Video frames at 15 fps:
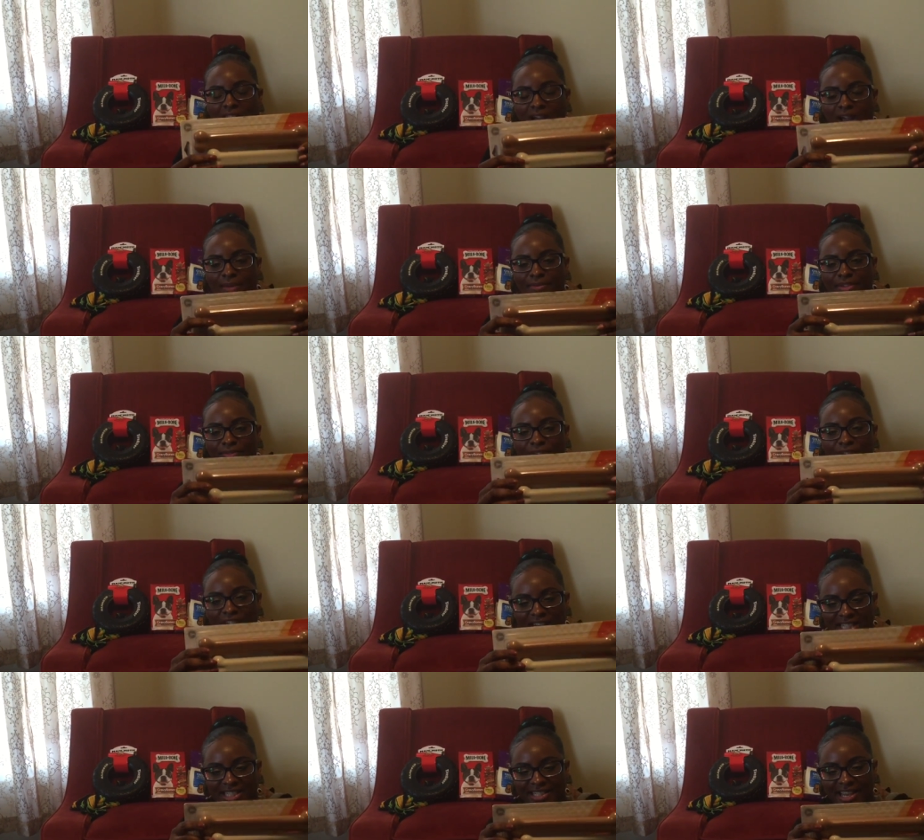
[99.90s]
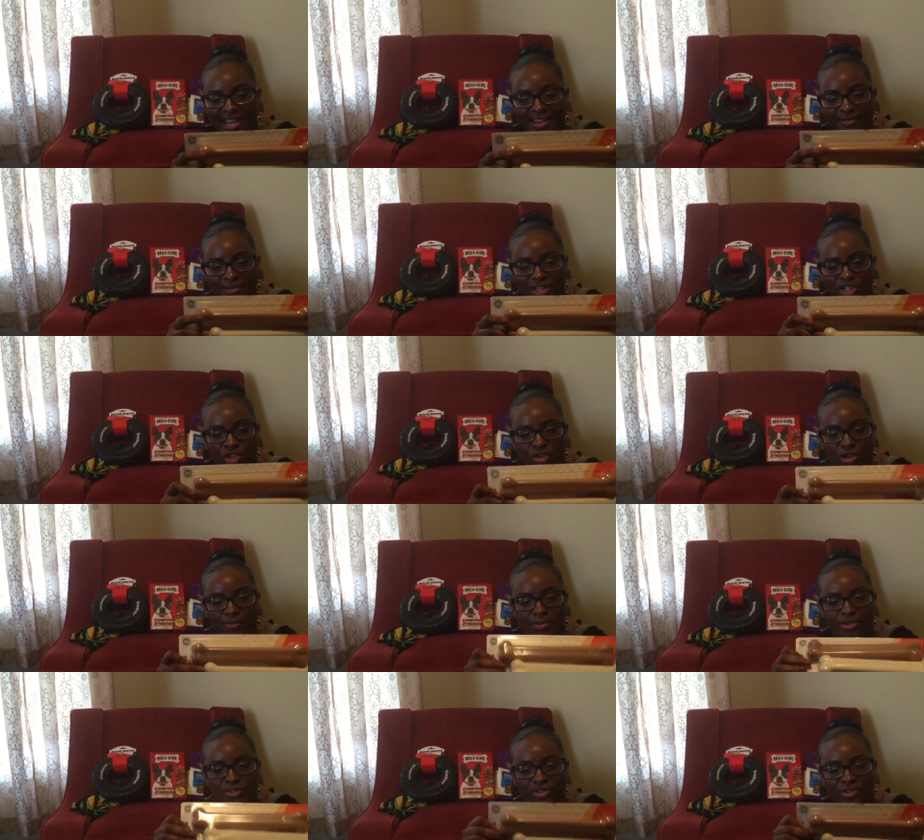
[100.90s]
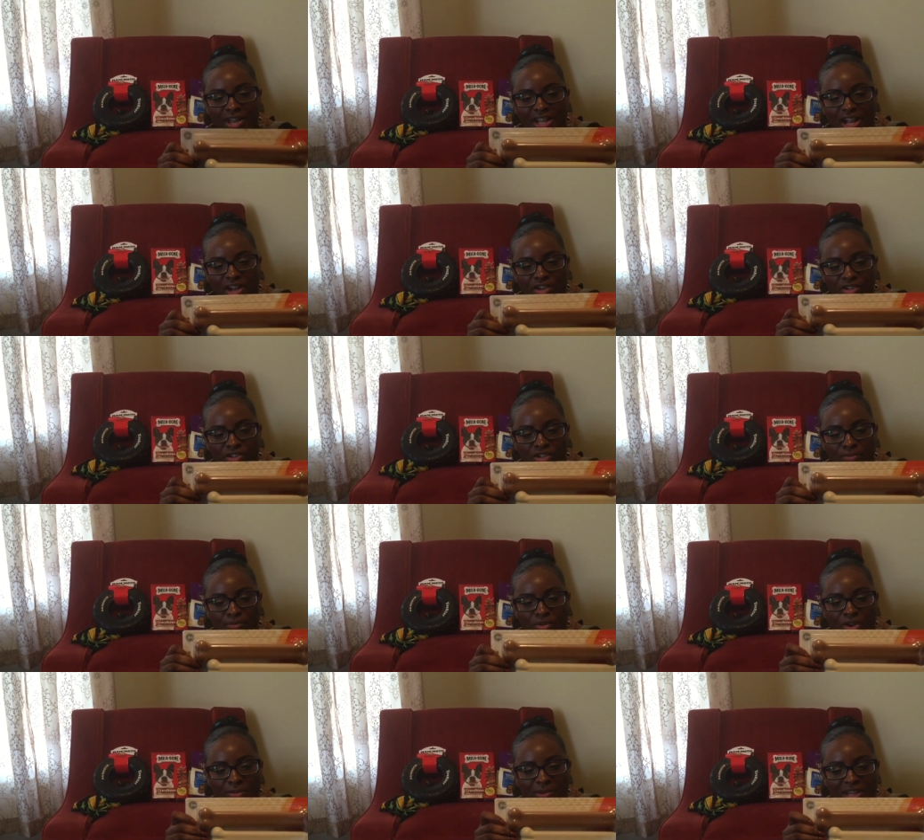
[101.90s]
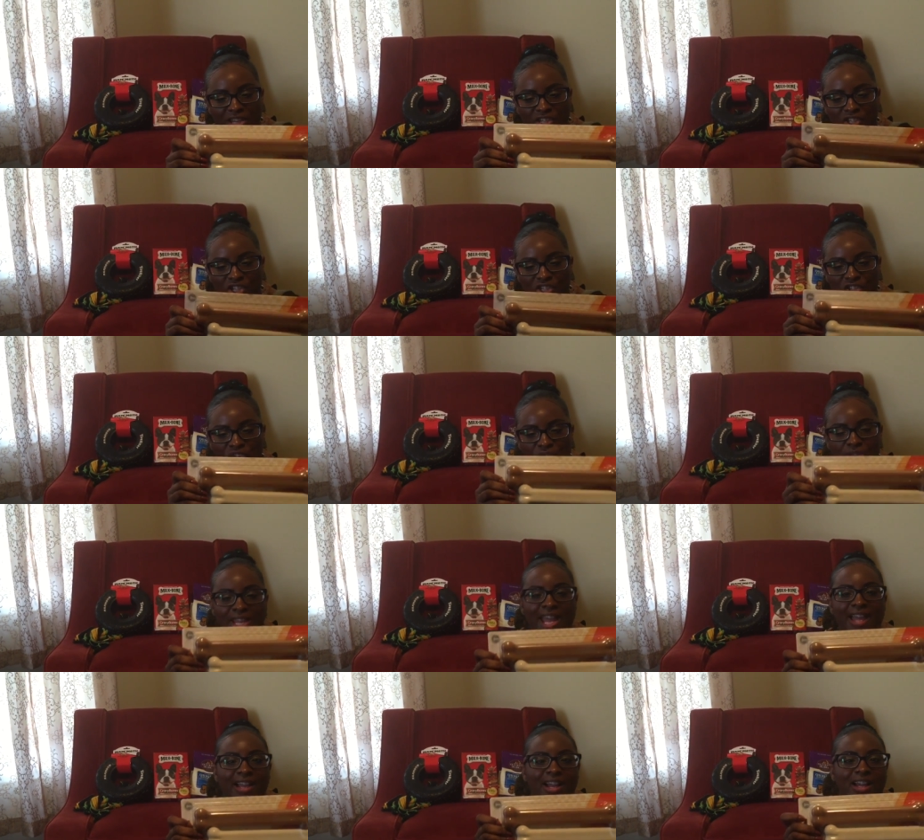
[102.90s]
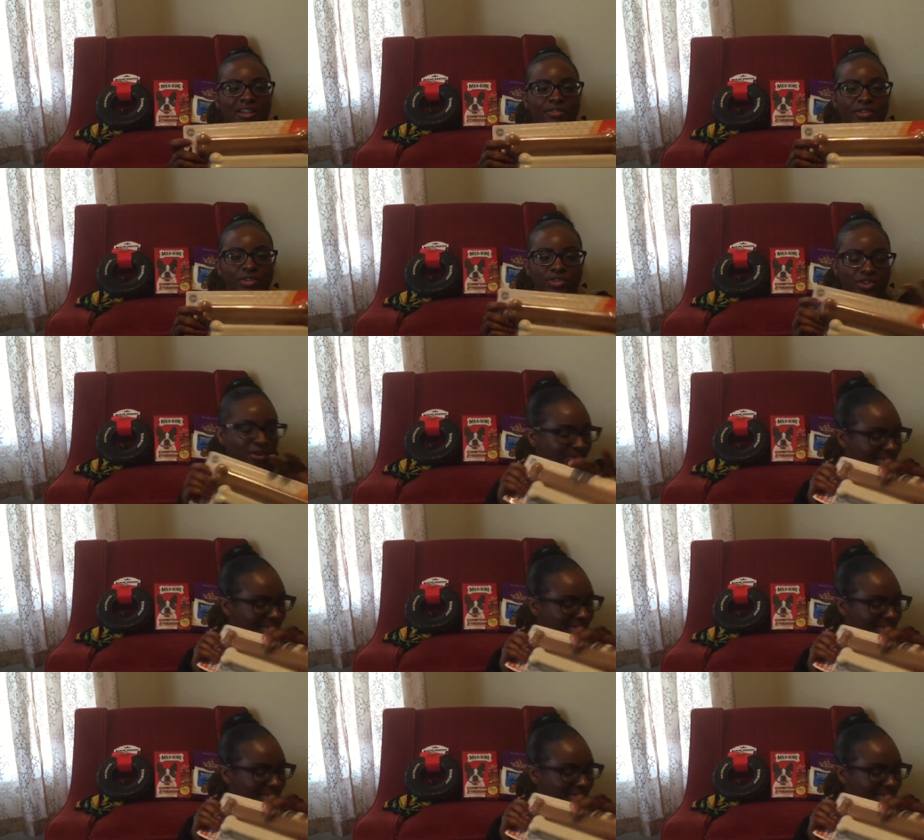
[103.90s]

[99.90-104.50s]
Um, they're very safe and durable, so I got her two more because she's chewing the heck out of those